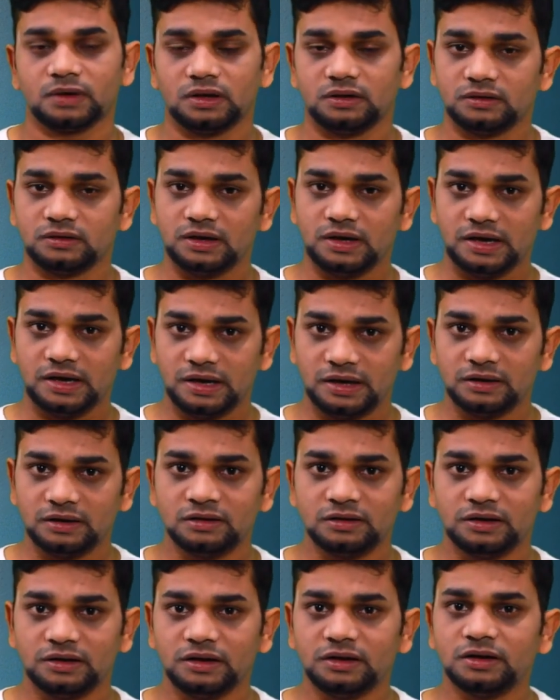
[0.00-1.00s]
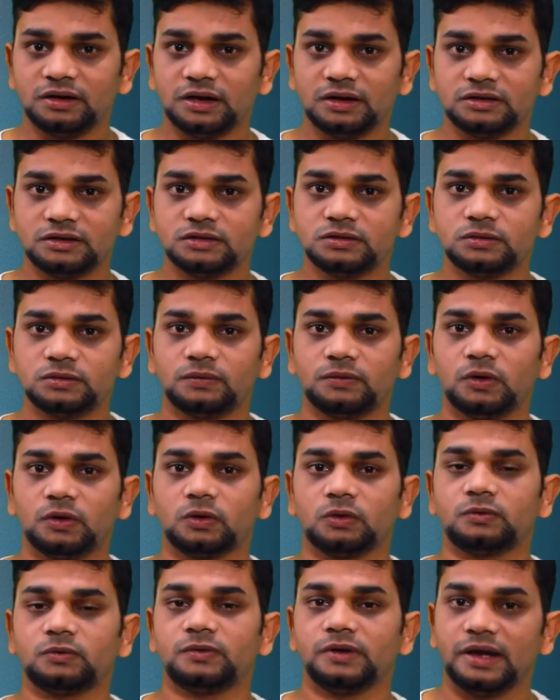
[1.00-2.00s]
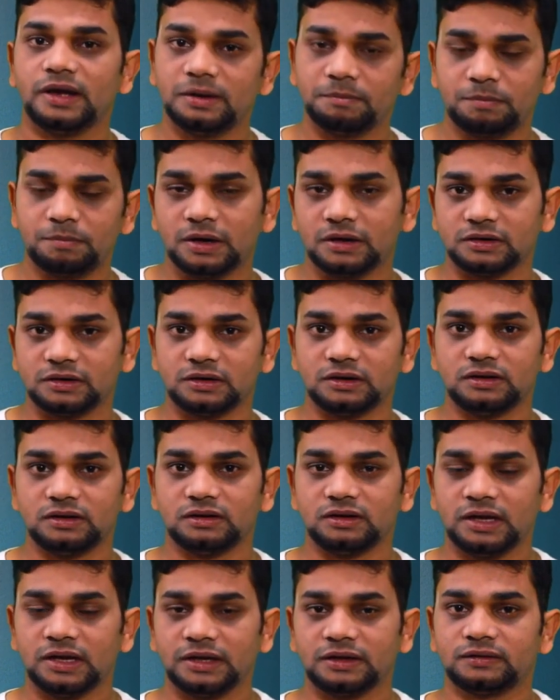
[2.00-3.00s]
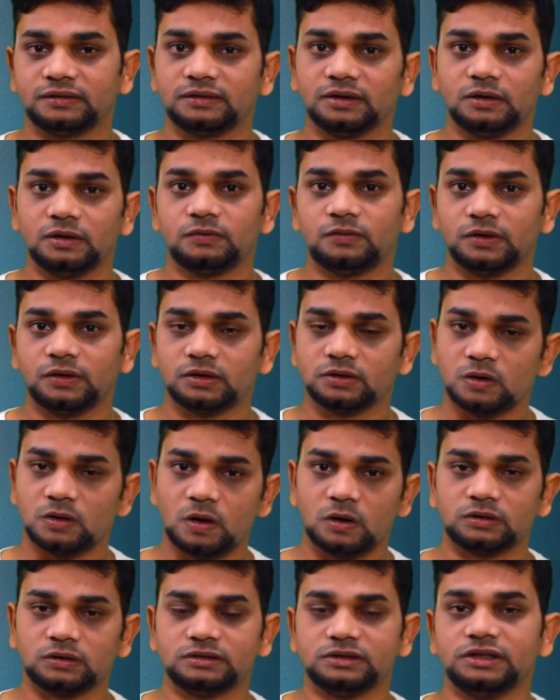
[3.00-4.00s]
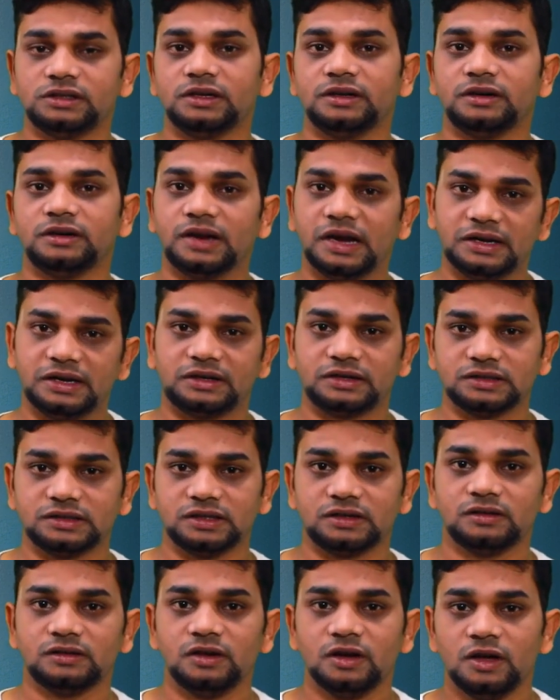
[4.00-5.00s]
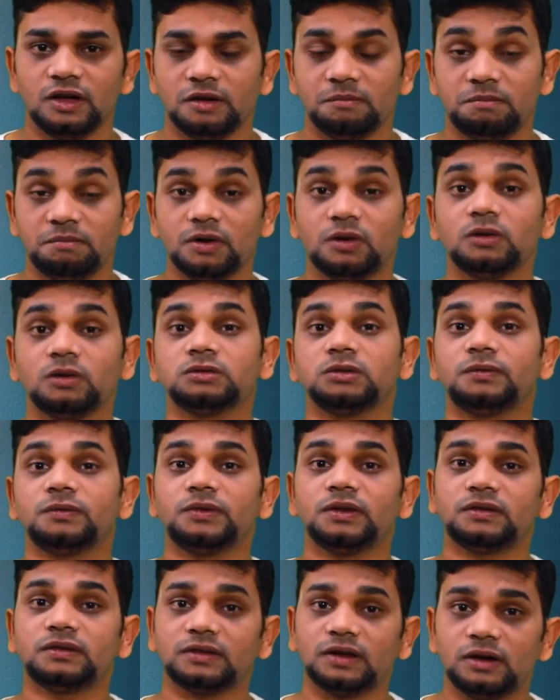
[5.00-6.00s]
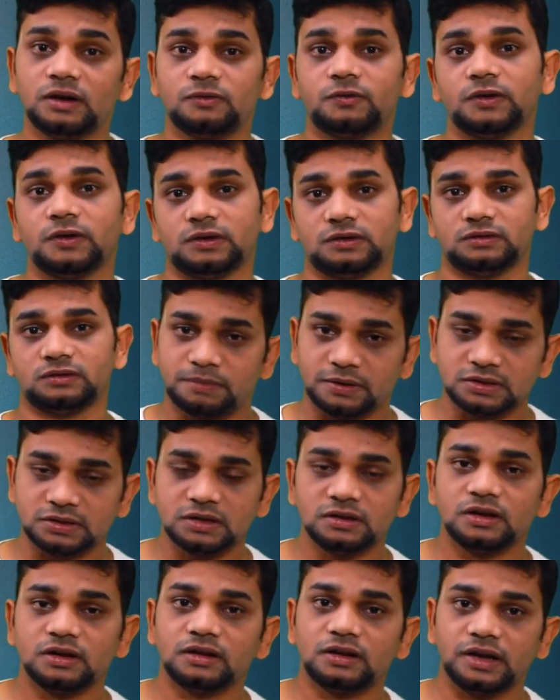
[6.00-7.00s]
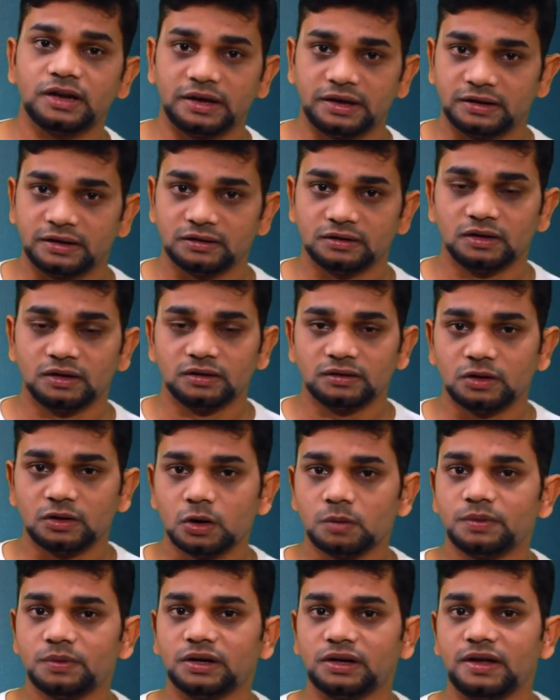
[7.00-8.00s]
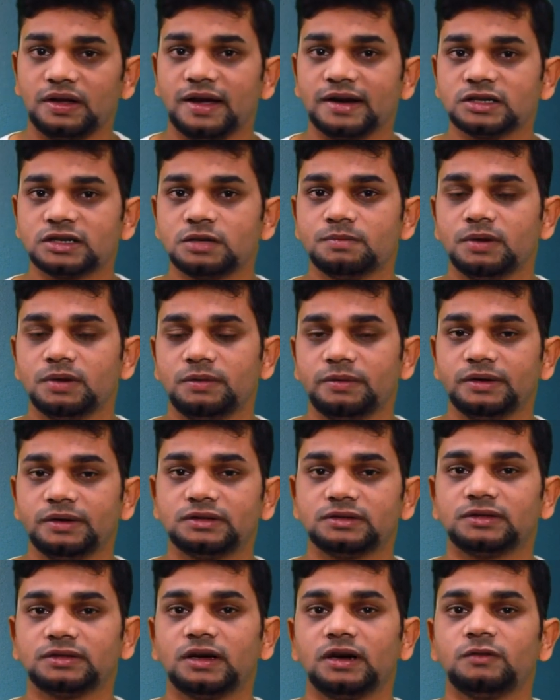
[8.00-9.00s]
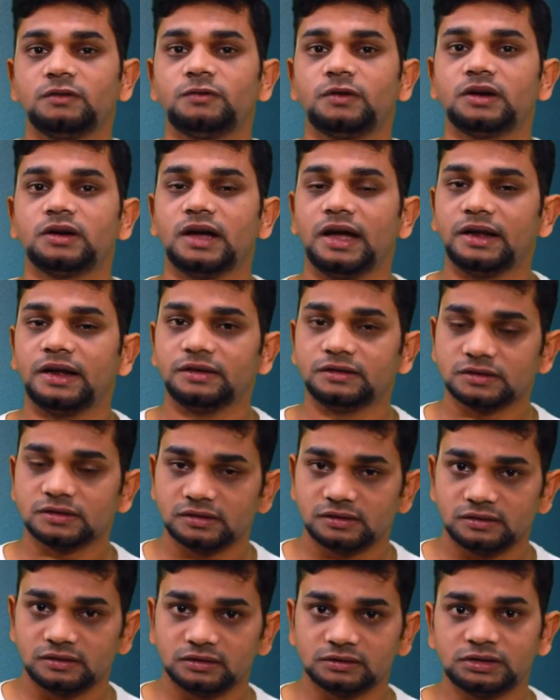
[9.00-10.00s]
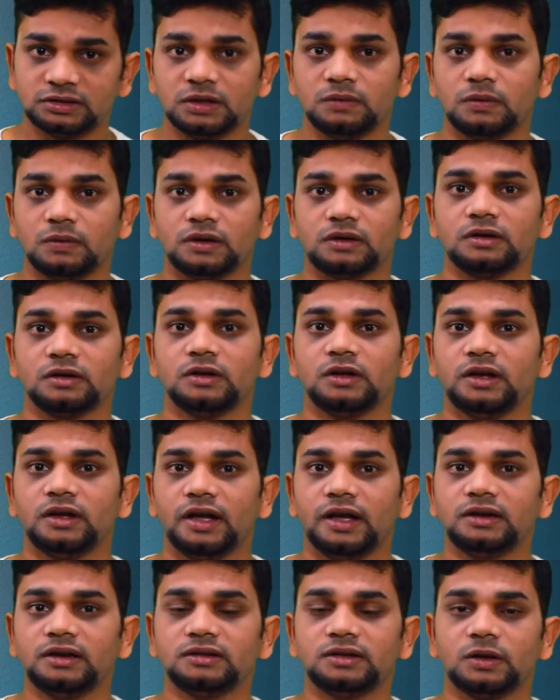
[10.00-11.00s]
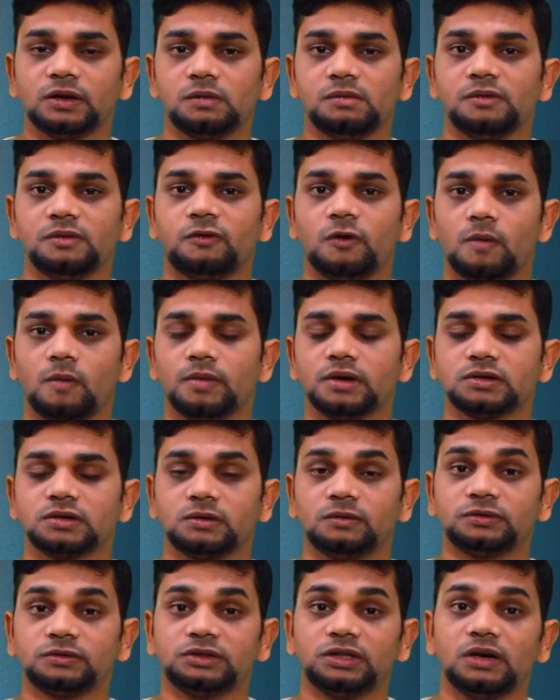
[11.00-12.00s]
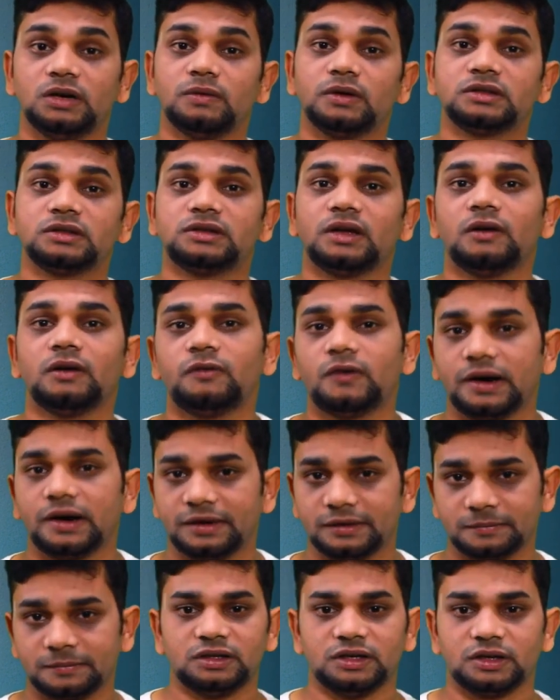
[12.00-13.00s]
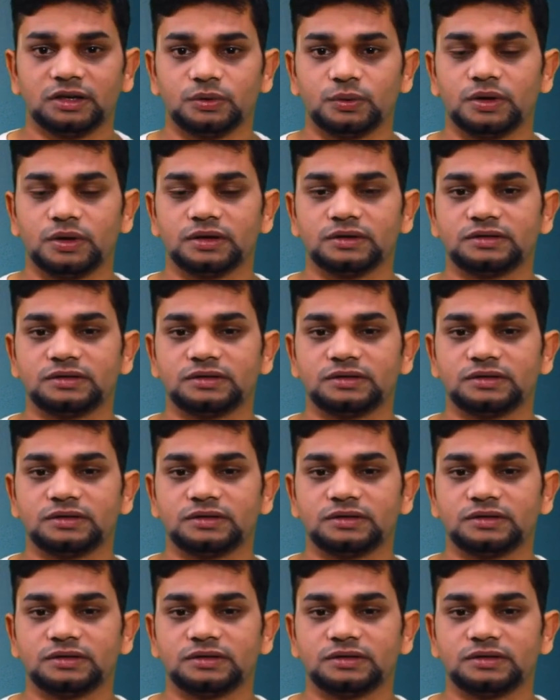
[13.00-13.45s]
in the air it consists of lot of particles like sulfur, oxygen, nitrogen. Because of the sulfur present in the air, there will be reaction between sulfur and silver and there will be formation of silver sulfide. Here you can